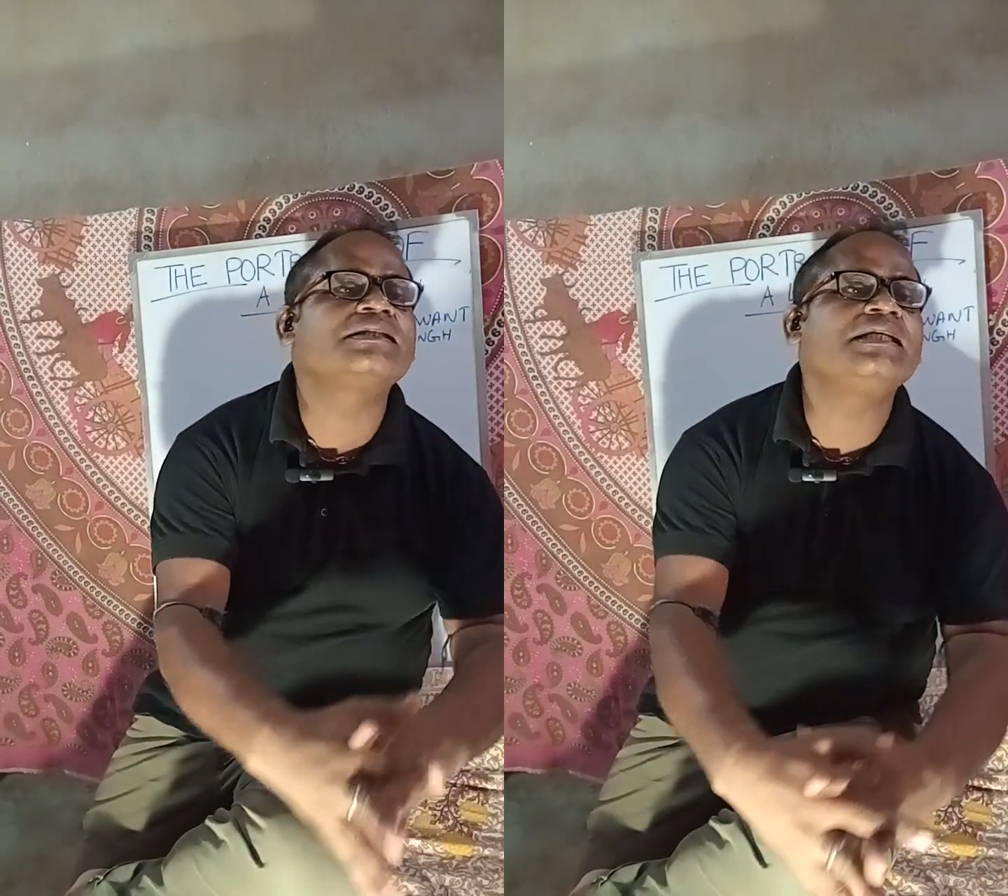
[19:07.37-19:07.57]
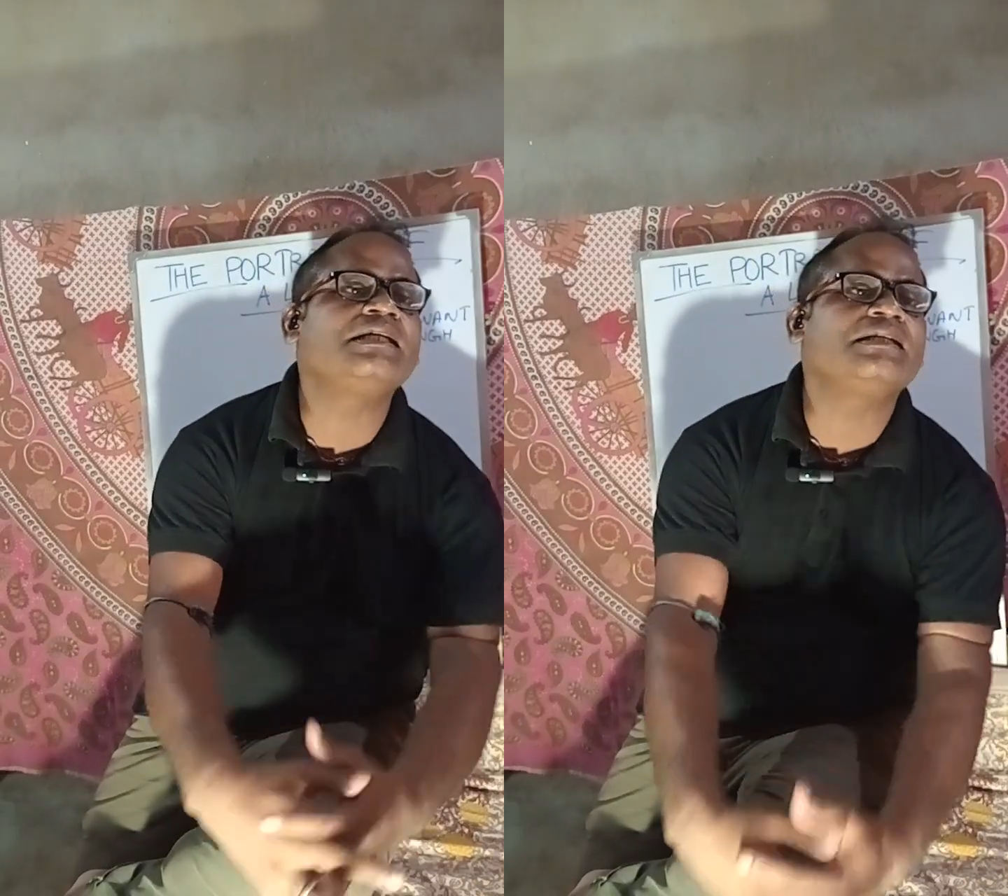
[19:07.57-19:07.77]

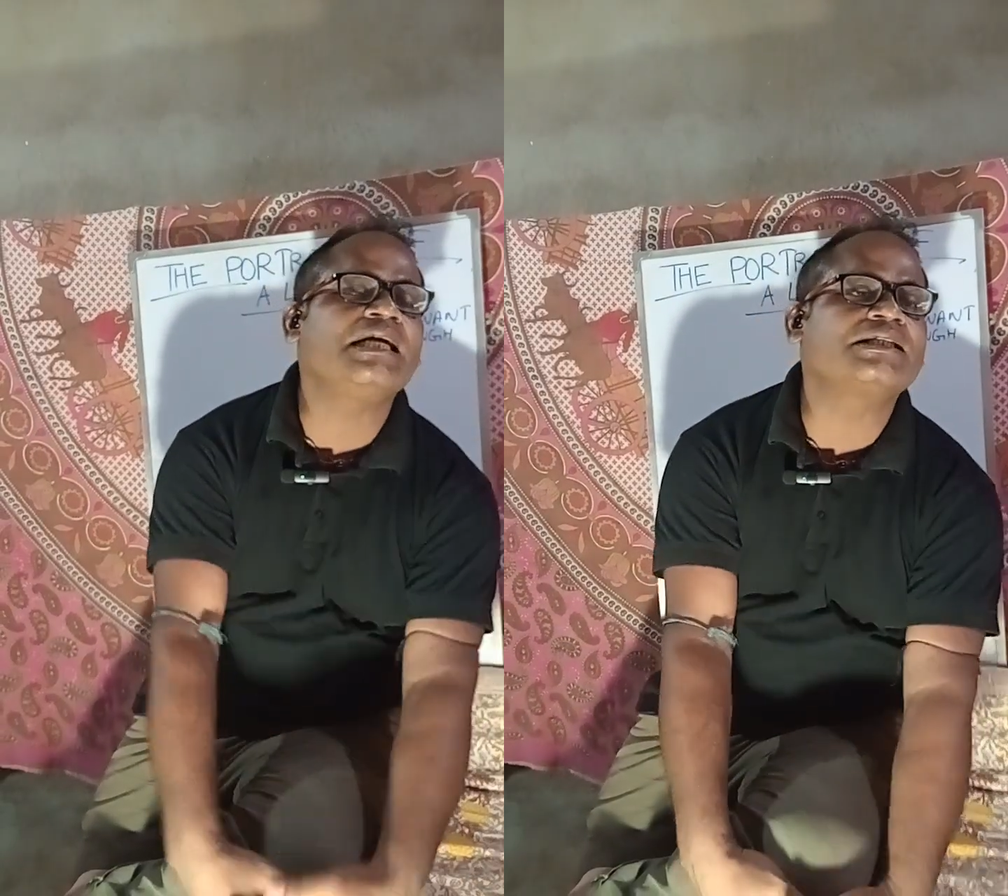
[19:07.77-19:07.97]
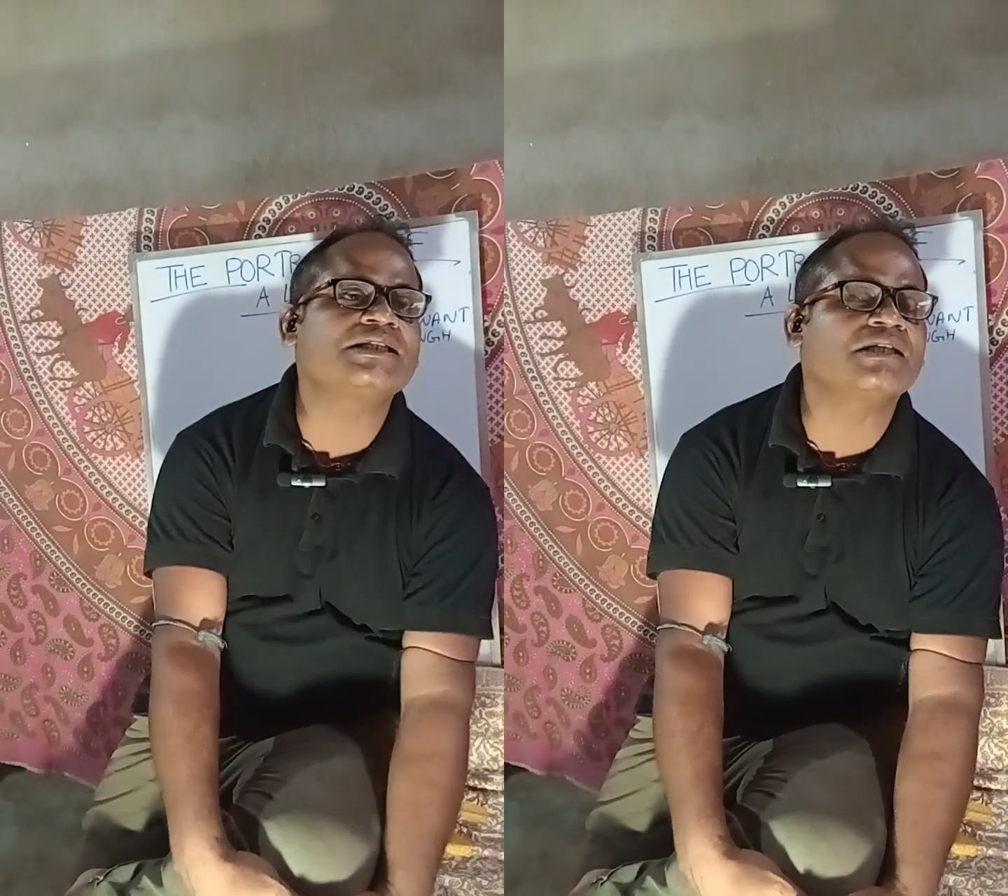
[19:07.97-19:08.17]
sin
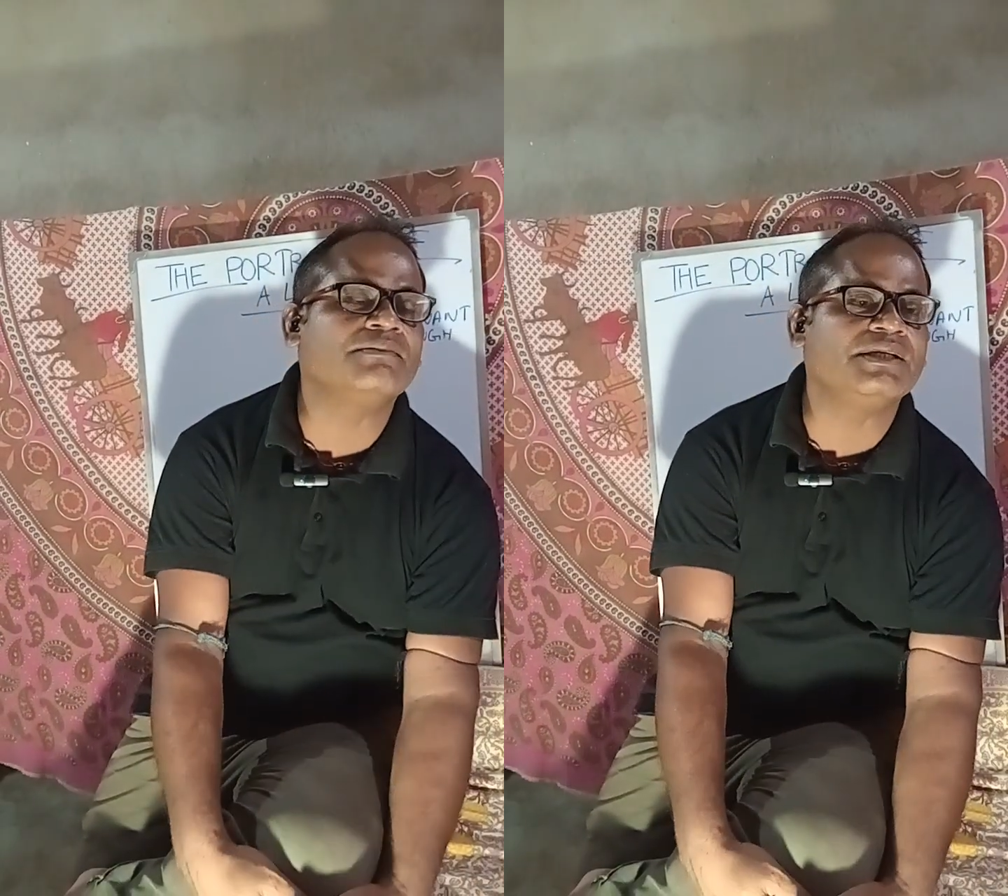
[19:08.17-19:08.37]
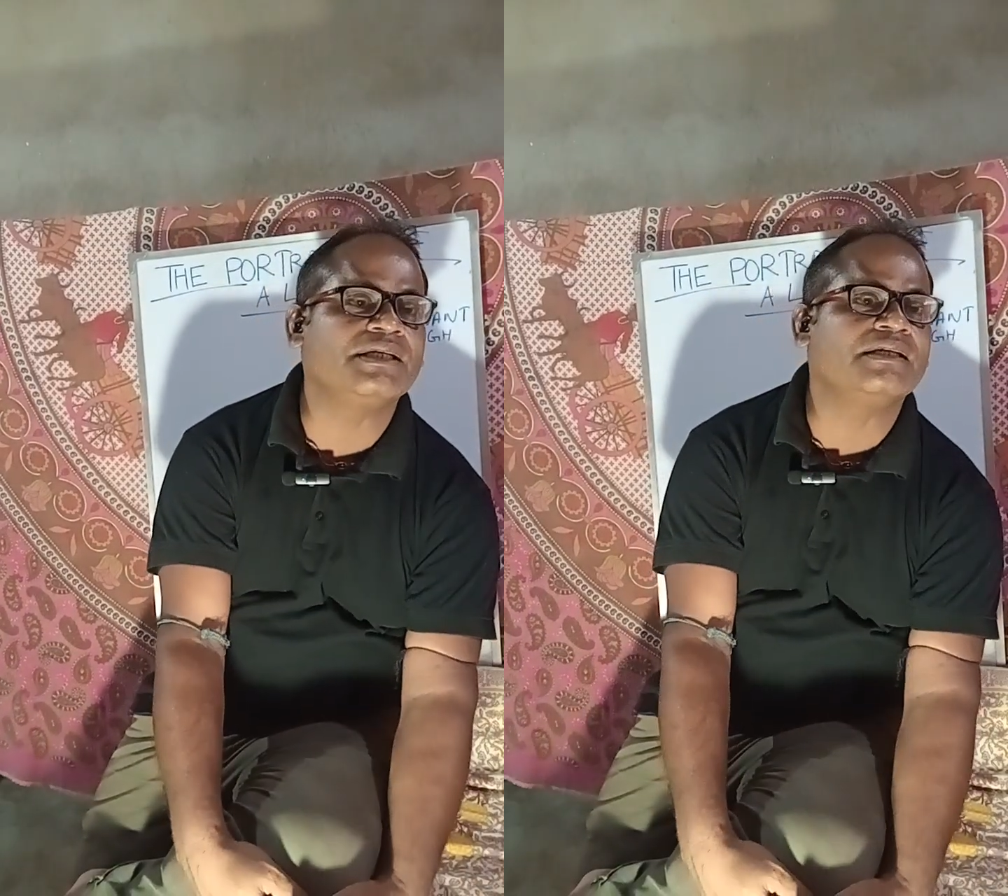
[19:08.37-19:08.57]
that she
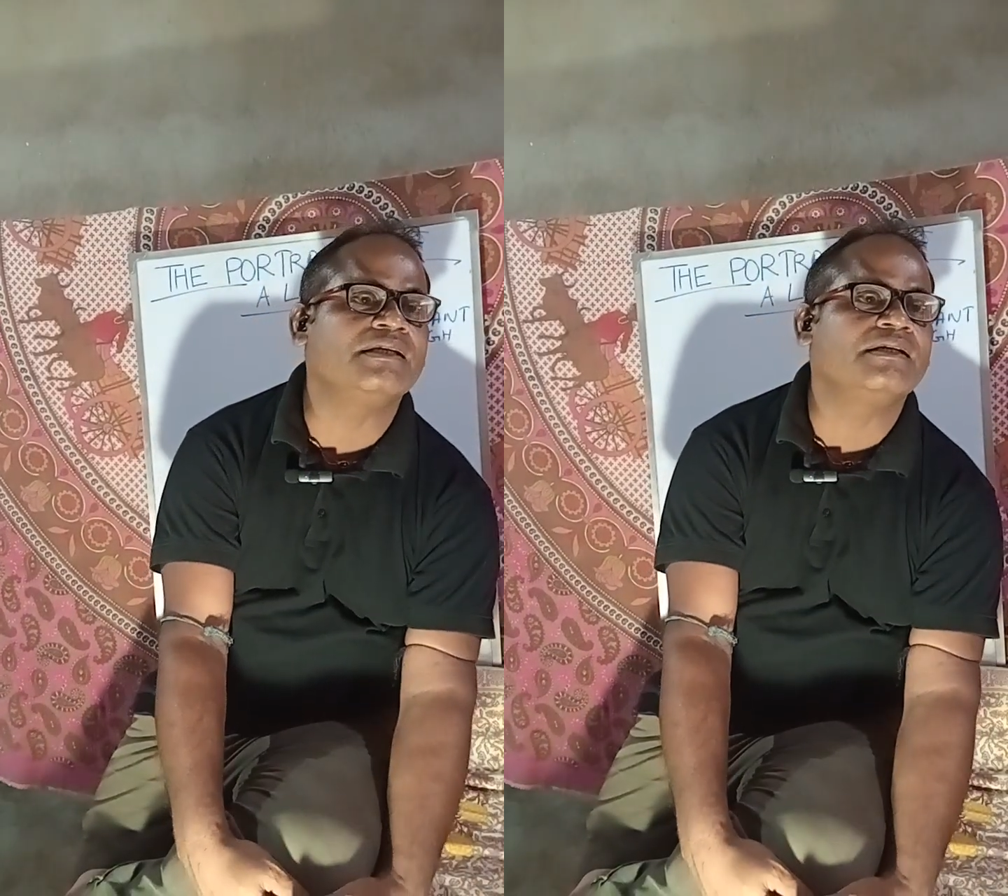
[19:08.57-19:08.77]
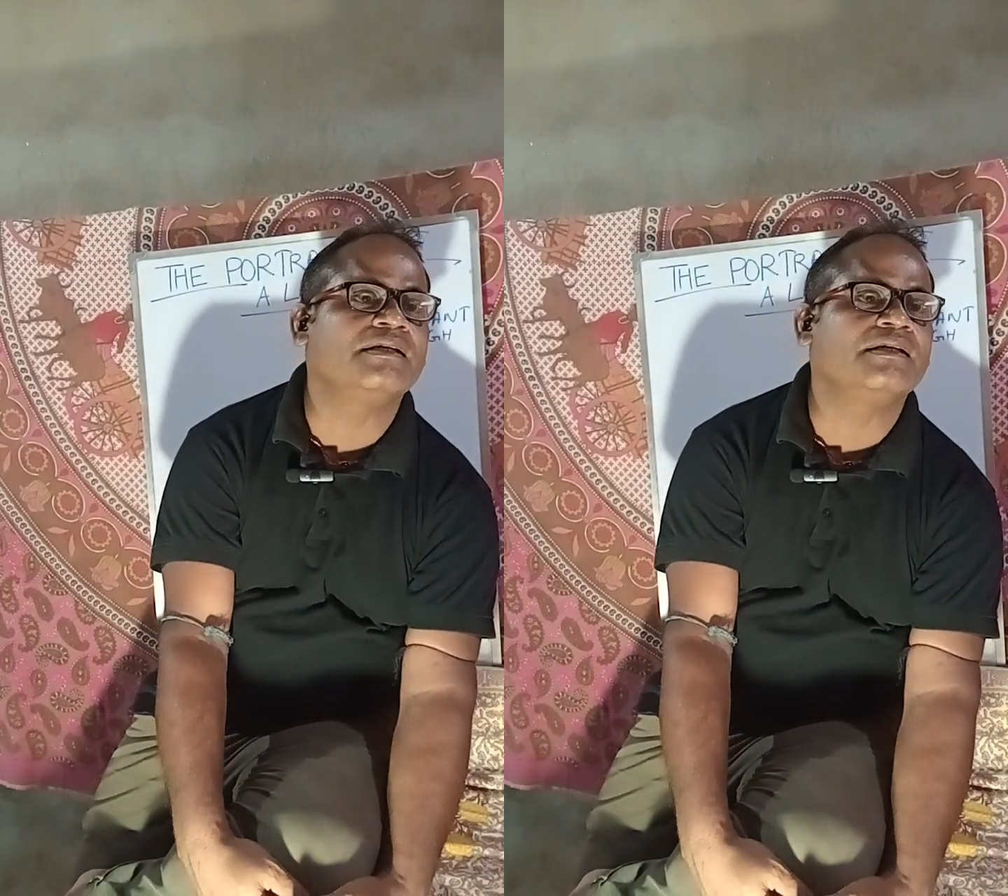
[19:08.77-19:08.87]
committed.